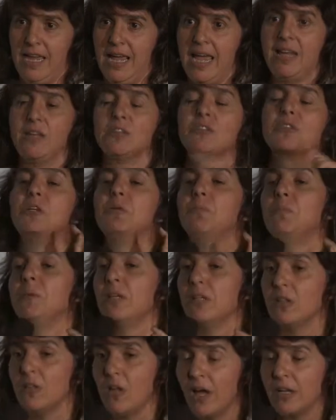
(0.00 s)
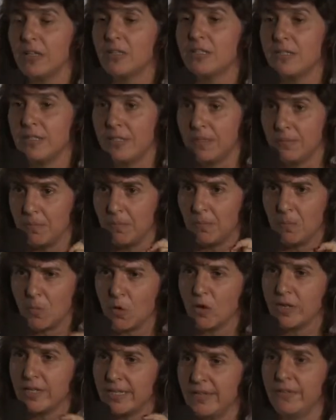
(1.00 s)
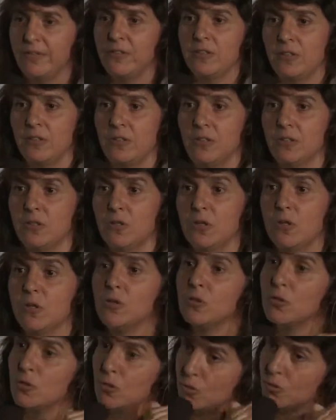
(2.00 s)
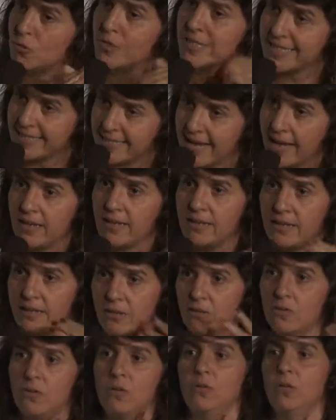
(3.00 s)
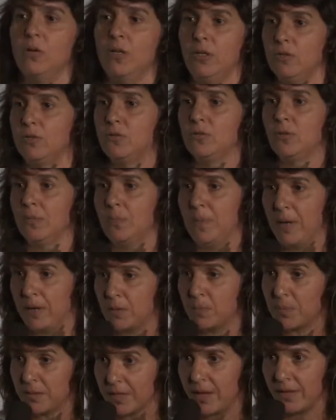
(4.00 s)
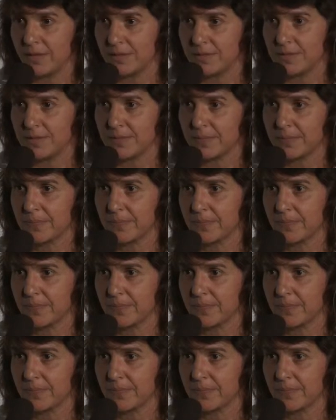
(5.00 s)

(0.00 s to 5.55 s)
And it's going to be a lot more difficult to transcend and go into a better place.